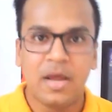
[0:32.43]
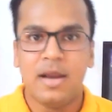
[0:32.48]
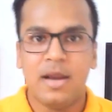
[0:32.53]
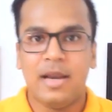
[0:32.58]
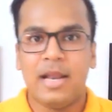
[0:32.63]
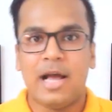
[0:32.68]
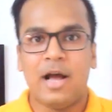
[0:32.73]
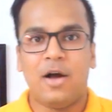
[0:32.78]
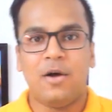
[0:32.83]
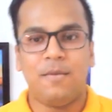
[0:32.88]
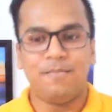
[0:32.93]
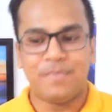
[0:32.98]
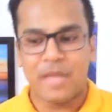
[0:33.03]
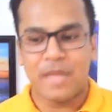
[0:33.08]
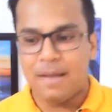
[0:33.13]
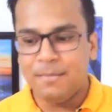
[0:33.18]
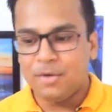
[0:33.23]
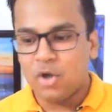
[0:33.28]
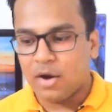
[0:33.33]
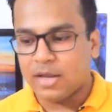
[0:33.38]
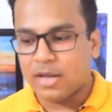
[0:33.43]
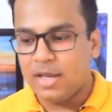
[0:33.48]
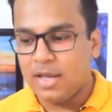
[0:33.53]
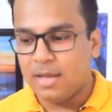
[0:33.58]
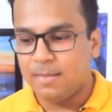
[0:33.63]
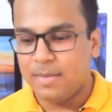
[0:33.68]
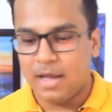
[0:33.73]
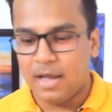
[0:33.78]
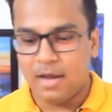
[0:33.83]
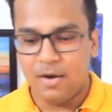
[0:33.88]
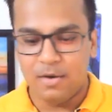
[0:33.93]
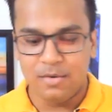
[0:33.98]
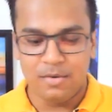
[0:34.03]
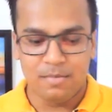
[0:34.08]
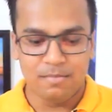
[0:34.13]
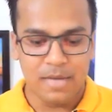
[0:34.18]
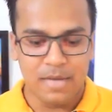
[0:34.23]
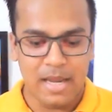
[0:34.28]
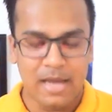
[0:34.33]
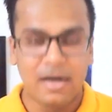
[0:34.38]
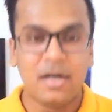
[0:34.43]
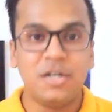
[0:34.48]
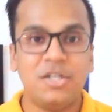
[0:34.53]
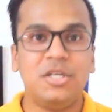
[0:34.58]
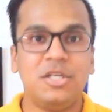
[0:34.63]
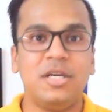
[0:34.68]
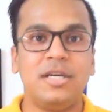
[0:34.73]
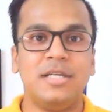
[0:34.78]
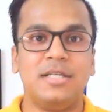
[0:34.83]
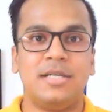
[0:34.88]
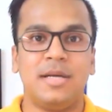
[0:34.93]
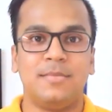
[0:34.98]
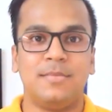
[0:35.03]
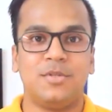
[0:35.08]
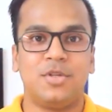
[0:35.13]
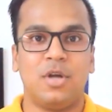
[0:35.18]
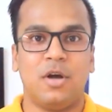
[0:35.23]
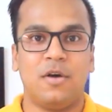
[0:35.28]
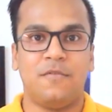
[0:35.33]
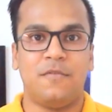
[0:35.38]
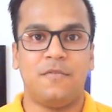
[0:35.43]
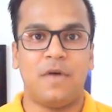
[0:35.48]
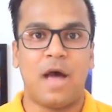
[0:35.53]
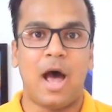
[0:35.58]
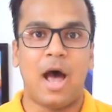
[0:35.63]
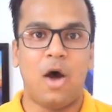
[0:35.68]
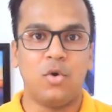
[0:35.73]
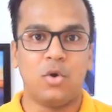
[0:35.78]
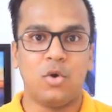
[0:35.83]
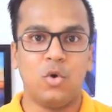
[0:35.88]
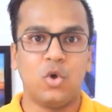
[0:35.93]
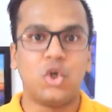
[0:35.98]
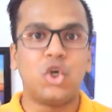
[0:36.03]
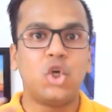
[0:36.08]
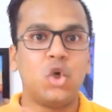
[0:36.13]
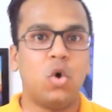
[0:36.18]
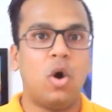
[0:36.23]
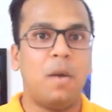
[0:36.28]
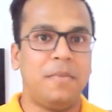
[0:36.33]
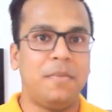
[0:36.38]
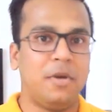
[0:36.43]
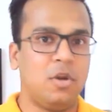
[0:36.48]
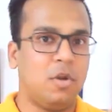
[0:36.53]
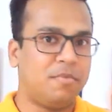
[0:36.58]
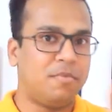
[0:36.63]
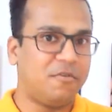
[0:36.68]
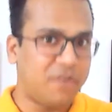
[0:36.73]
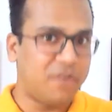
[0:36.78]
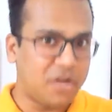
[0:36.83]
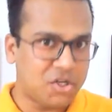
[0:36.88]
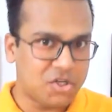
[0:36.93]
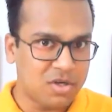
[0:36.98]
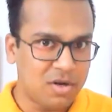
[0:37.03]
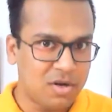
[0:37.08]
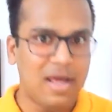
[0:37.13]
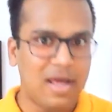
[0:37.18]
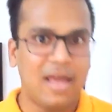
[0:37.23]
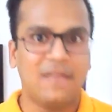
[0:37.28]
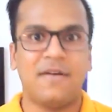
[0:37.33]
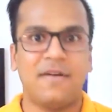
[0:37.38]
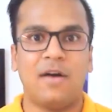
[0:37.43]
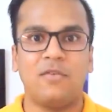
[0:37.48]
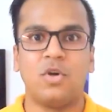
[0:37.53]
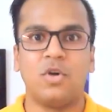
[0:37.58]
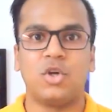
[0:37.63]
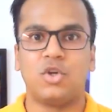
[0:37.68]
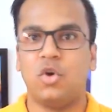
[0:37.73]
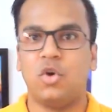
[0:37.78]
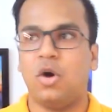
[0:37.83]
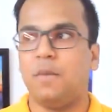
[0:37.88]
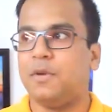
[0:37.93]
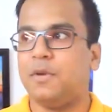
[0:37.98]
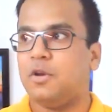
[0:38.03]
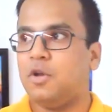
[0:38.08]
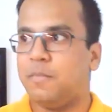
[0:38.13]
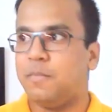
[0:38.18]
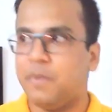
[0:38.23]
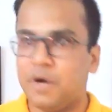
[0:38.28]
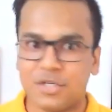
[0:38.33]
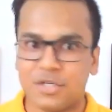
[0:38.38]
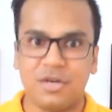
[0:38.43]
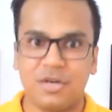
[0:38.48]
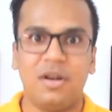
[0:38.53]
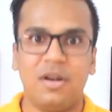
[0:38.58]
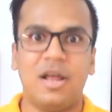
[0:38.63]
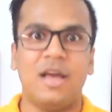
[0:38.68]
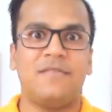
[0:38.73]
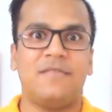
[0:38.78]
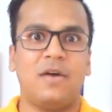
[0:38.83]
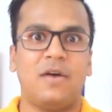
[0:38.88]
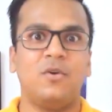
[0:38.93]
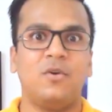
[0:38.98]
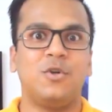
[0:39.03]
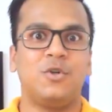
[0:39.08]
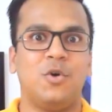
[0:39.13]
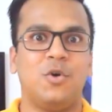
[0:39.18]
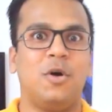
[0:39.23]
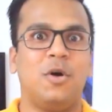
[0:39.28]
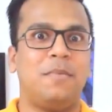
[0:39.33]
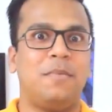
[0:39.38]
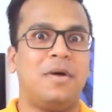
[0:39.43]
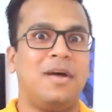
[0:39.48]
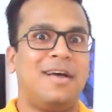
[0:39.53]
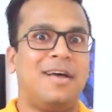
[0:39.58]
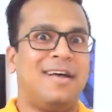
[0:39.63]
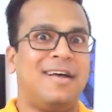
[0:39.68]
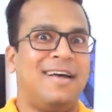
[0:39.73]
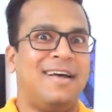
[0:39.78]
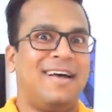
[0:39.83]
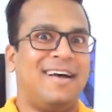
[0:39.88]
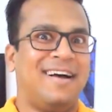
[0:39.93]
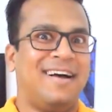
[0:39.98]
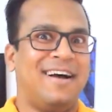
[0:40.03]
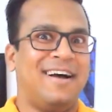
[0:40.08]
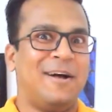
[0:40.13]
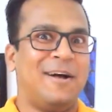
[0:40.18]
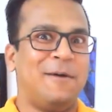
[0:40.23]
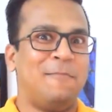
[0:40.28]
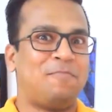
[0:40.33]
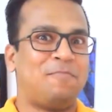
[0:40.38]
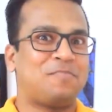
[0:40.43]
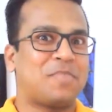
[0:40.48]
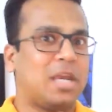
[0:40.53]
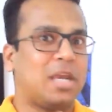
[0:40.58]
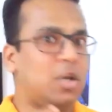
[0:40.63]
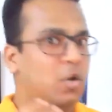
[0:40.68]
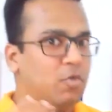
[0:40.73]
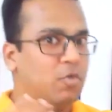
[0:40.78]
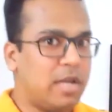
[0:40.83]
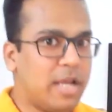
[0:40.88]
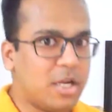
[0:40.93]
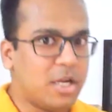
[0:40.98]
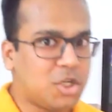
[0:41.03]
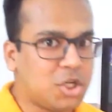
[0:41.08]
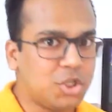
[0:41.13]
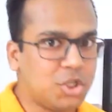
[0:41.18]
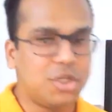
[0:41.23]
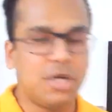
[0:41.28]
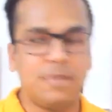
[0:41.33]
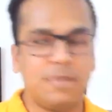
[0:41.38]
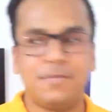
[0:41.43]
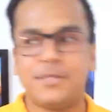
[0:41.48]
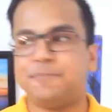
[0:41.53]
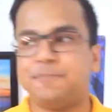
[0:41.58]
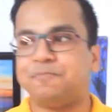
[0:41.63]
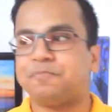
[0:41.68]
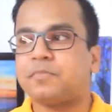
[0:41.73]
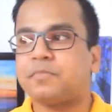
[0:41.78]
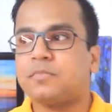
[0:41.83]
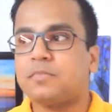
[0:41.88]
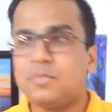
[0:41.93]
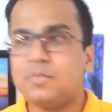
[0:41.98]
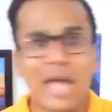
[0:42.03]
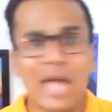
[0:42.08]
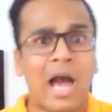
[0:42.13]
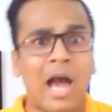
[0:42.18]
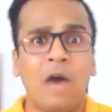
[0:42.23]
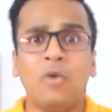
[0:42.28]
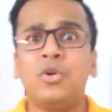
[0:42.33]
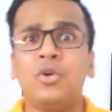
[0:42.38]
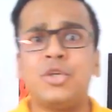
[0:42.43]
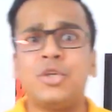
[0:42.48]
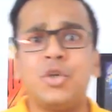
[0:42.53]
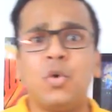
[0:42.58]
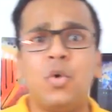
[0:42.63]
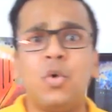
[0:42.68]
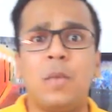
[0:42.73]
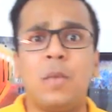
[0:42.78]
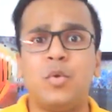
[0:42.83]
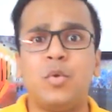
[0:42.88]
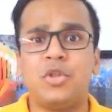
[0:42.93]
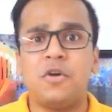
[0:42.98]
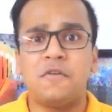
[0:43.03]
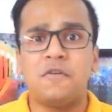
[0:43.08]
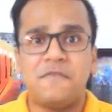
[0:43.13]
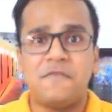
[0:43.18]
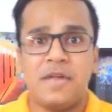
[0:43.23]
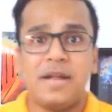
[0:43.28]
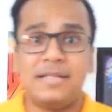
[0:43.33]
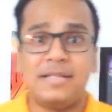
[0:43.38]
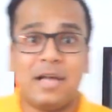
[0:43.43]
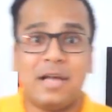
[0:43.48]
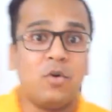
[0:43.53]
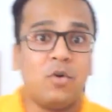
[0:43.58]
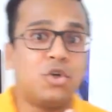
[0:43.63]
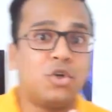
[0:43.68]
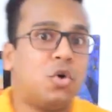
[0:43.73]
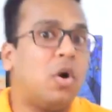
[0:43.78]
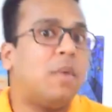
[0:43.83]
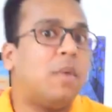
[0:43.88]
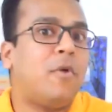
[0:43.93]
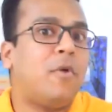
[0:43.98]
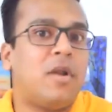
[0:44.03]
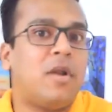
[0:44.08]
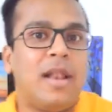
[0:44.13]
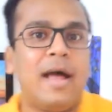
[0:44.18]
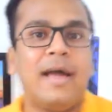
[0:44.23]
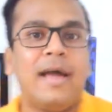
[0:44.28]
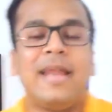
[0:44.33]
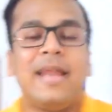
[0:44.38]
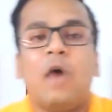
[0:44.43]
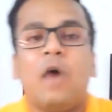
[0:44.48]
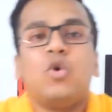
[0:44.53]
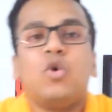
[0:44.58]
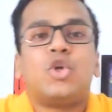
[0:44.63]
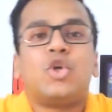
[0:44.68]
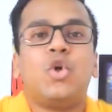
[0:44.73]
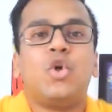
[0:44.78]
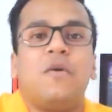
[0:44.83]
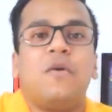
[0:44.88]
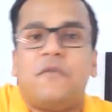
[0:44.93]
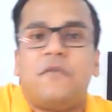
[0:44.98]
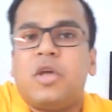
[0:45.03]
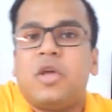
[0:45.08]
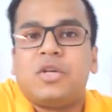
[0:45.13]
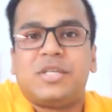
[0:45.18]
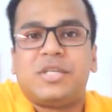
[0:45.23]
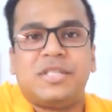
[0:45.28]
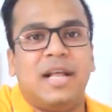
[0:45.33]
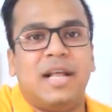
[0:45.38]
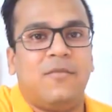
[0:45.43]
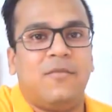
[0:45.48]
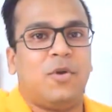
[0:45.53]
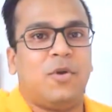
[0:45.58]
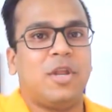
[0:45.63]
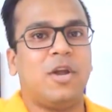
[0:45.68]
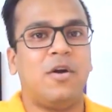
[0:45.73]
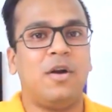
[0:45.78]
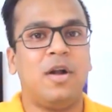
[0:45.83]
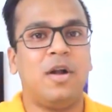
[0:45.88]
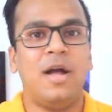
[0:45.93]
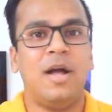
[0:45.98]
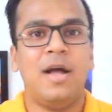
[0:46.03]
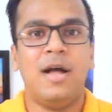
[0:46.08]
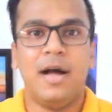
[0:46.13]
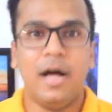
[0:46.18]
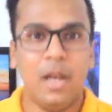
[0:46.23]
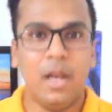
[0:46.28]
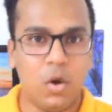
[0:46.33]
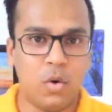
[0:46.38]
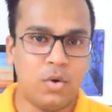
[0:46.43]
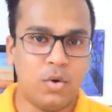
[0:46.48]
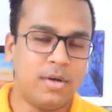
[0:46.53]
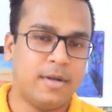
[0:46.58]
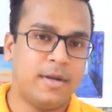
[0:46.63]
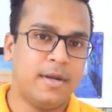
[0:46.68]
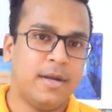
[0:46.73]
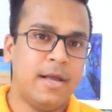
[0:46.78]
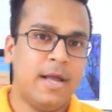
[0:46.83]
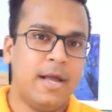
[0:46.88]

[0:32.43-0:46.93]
Now, I'm talking about energy in terms of how you show up in your professional life, how you show up in your personal life, how you show up um, in your relationships, how you show up with your friends, how you show up online, how you show up for yourself when you're alone.